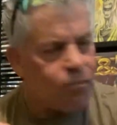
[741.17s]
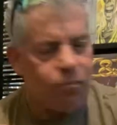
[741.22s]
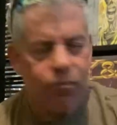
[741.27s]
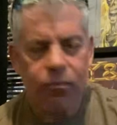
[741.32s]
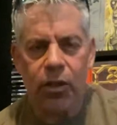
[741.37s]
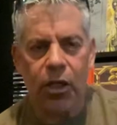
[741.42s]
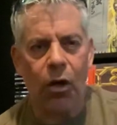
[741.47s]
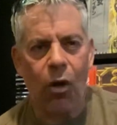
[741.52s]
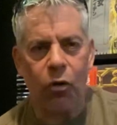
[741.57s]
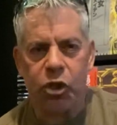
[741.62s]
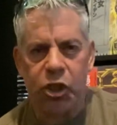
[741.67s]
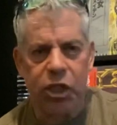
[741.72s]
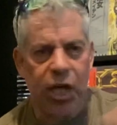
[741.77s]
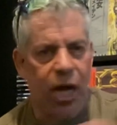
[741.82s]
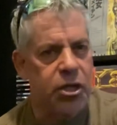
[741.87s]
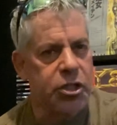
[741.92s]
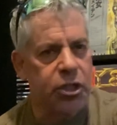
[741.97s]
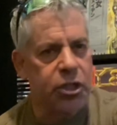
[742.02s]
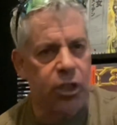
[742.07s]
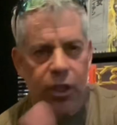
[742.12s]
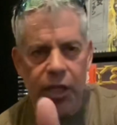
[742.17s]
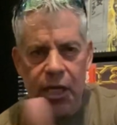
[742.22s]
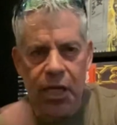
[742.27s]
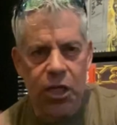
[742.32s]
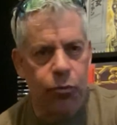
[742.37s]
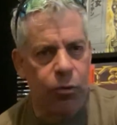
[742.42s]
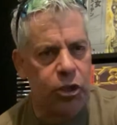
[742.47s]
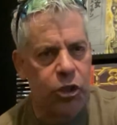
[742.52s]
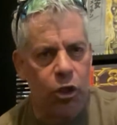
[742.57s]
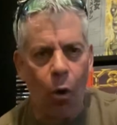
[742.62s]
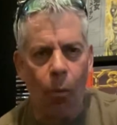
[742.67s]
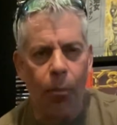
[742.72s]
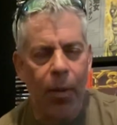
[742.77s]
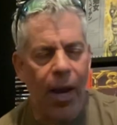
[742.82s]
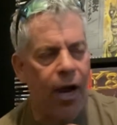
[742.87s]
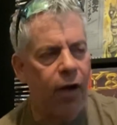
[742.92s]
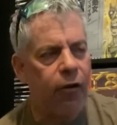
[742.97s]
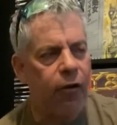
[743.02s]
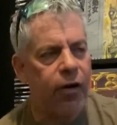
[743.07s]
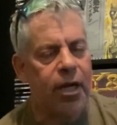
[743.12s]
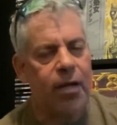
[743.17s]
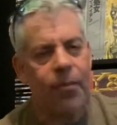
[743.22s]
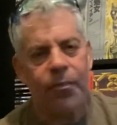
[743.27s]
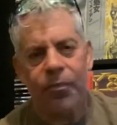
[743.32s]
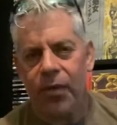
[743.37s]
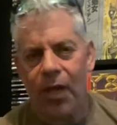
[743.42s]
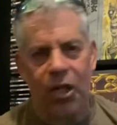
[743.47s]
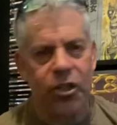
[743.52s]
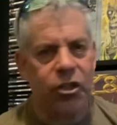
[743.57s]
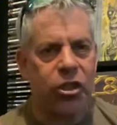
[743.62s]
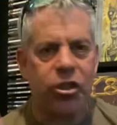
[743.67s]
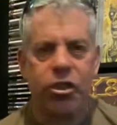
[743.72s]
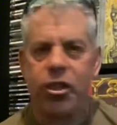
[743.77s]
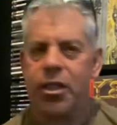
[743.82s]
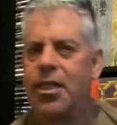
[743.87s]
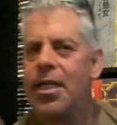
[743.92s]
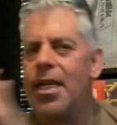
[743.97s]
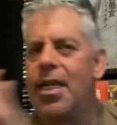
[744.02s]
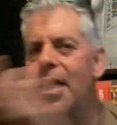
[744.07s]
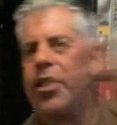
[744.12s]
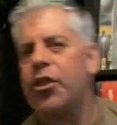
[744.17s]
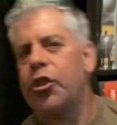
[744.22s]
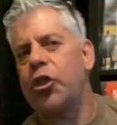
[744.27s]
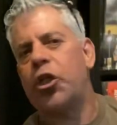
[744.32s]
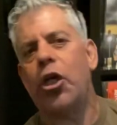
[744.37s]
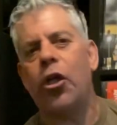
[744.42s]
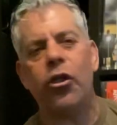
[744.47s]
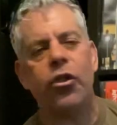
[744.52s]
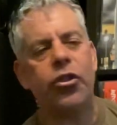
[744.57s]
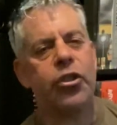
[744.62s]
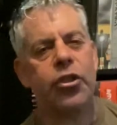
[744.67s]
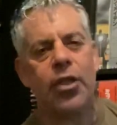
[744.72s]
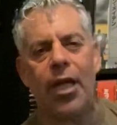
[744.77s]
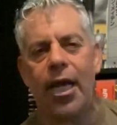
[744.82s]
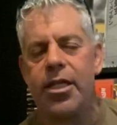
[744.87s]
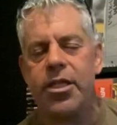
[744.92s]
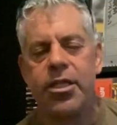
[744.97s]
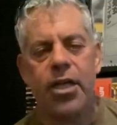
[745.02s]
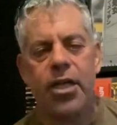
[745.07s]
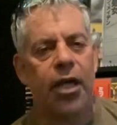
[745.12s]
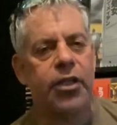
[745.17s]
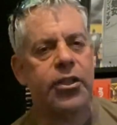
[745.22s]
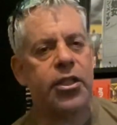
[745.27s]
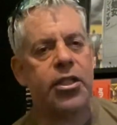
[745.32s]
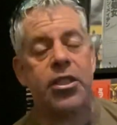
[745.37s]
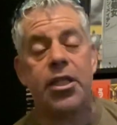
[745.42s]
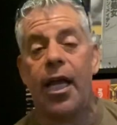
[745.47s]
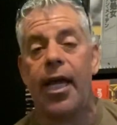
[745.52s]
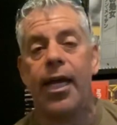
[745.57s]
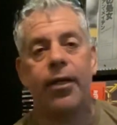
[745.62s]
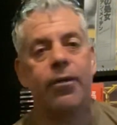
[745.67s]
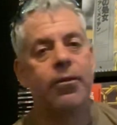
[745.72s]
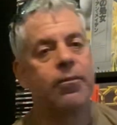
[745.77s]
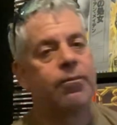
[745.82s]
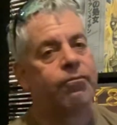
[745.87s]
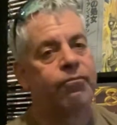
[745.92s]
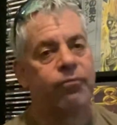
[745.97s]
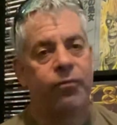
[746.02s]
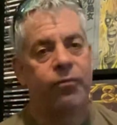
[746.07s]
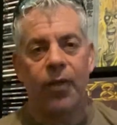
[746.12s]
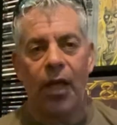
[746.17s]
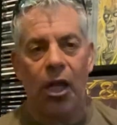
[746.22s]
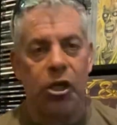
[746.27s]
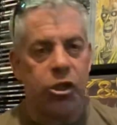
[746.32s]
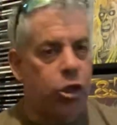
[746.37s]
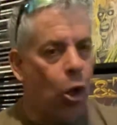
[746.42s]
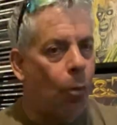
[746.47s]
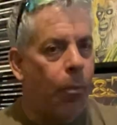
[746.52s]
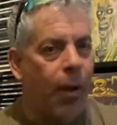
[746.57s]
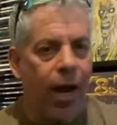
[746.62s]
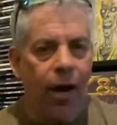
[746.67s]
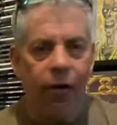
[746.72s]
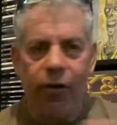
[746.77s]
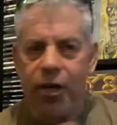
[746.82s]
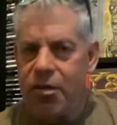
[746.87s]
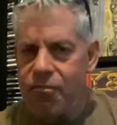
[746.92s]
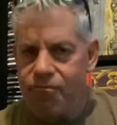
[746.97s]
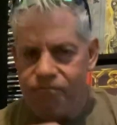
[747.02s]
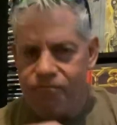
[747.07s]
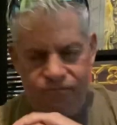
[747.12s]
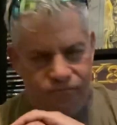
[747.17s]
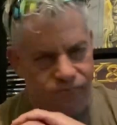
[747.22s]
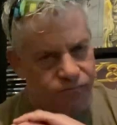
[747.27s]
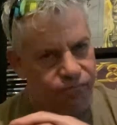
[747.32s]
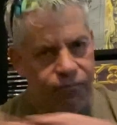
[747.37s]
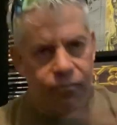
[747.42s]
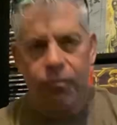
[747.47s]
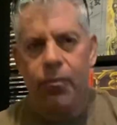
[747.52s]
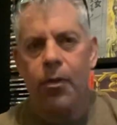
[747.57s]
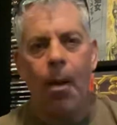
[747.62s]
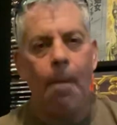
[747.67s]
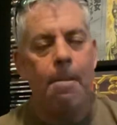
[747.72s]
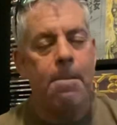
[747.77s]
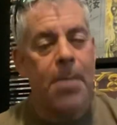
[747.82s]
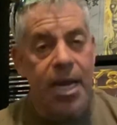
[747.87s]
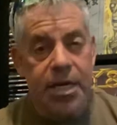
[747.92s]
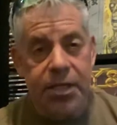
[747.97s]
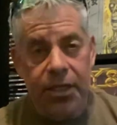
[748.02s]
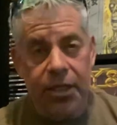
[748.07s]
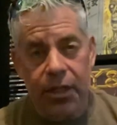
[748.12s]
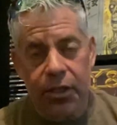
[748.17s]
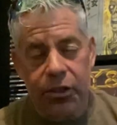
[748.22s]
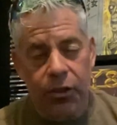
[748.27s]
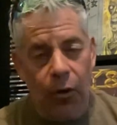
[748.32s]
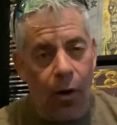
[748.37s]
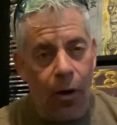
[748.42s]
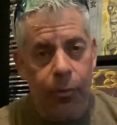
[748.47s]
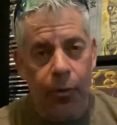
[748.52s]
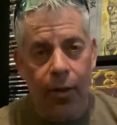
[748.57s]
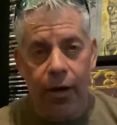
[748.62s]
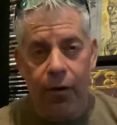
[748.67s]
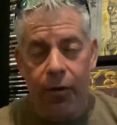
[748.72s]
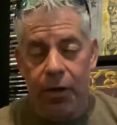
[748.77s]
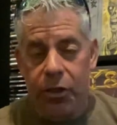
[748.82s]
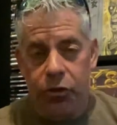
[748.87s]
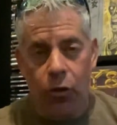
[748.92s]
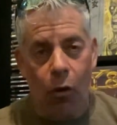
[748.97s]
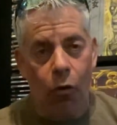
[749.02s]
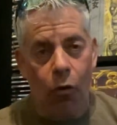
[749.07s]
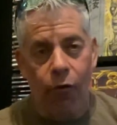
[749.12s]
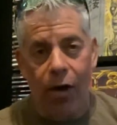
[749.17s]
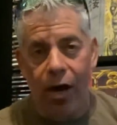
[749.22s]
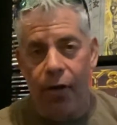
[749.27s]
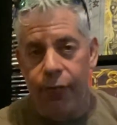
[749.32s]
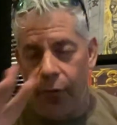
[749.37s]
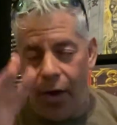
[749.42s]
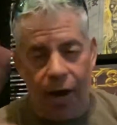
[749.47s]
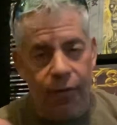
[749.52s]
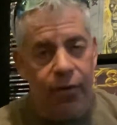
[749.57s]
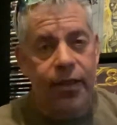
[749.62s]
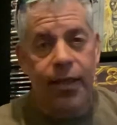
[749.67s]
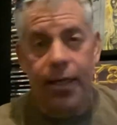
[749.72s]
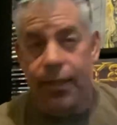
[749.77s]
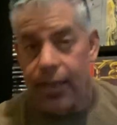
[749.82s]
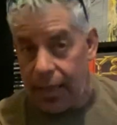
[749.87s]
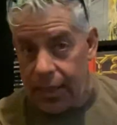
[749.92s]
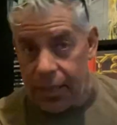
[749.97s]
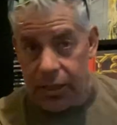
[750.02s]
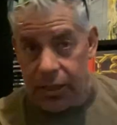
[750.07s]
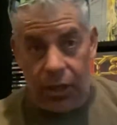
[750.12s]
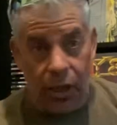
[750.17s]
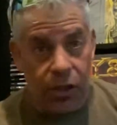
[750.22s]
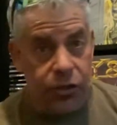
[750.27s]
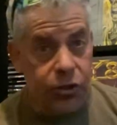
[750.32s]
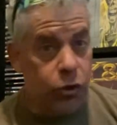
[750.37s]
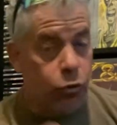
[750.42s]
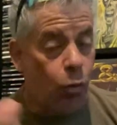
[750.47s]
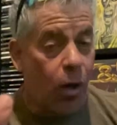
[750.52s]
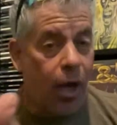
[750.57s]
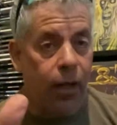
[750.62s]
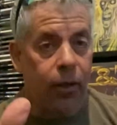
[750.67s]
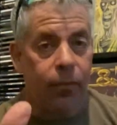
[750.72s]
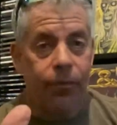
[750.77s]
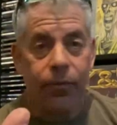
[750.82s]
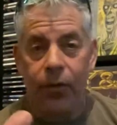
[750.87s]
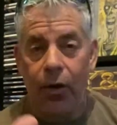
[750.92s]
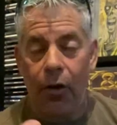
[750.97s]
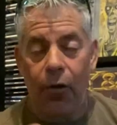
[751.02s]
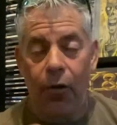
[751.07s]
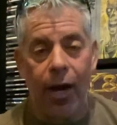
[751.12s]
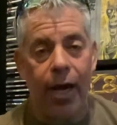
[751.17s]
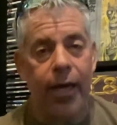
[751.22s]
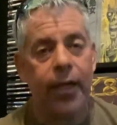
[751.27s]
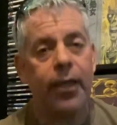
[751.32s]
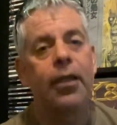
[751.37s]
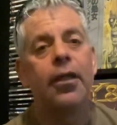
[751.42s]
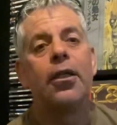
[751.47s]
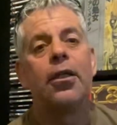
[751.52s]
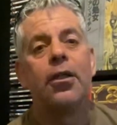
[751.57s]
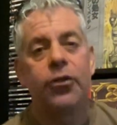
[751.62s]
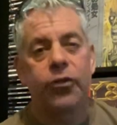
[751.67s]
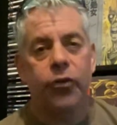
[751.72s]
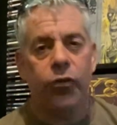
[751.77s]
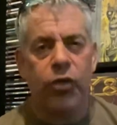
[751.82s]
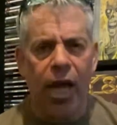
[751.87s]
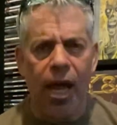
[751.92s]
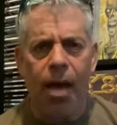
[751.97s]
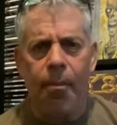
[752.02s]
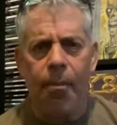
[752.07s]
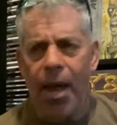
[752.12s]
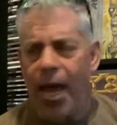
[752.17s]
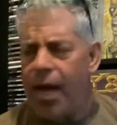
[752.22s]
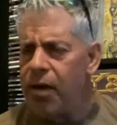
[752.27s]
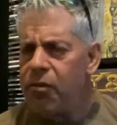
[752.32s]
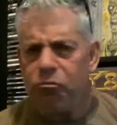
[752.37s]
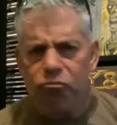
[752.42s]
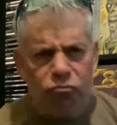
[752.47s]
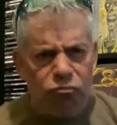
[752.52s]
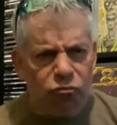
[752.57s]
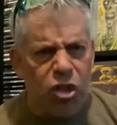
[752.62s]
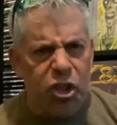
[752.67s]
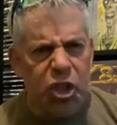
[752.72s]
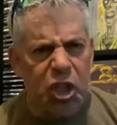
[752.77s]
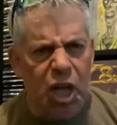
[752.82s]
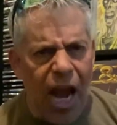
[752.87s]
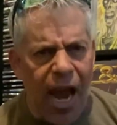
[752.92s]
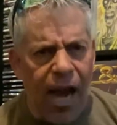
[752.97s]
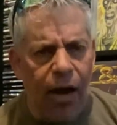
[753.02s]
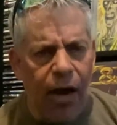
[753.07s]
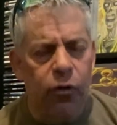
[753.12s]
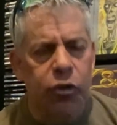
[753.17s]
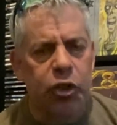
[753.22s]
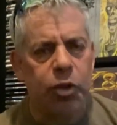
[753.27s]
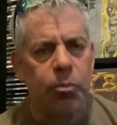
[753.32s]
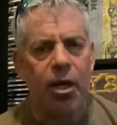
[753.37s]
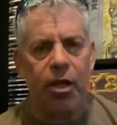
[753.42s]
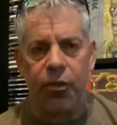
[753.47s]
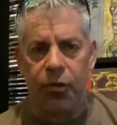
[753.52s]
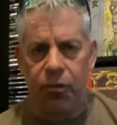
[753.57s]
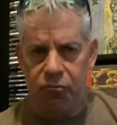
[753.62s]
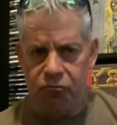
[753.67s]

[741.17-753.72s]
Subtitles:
you know, shares the leads with Joe Perry and just chills and does his thing. And Joe Perry, amazing guitar player in his own right for everything that he does as well. All right? So yeah, man, listen to Aerosmith.